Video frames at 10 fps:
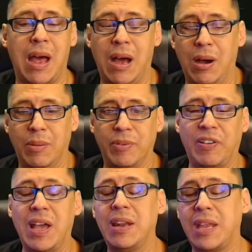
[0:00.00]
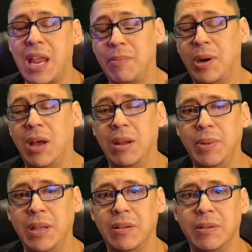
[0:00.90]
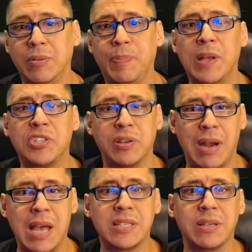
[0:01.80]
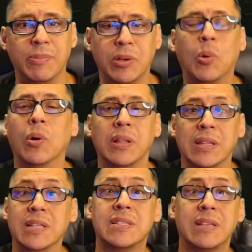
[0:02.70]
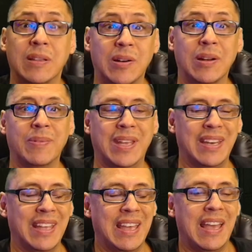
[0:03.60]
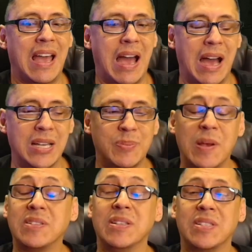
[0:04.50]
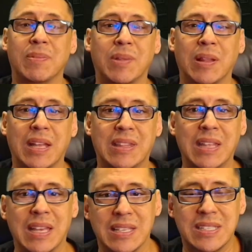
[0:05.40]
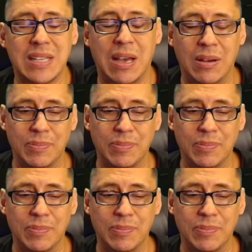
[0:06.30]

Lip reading: If I had a camera on me, you bet your ass I'm recording this. You know what I mean? Especially something like this.